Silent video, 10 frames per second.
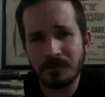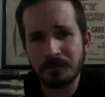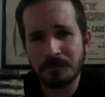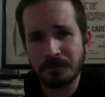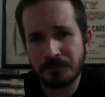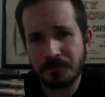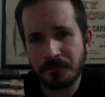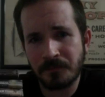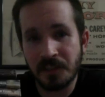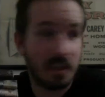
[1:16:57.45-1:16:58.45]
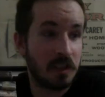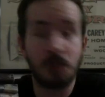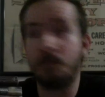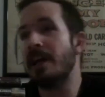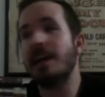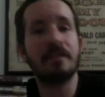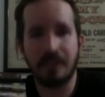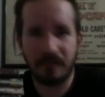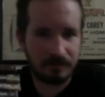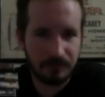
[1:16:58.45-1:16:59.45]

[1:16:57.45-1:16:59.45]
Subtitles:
it too, because it could just be anything,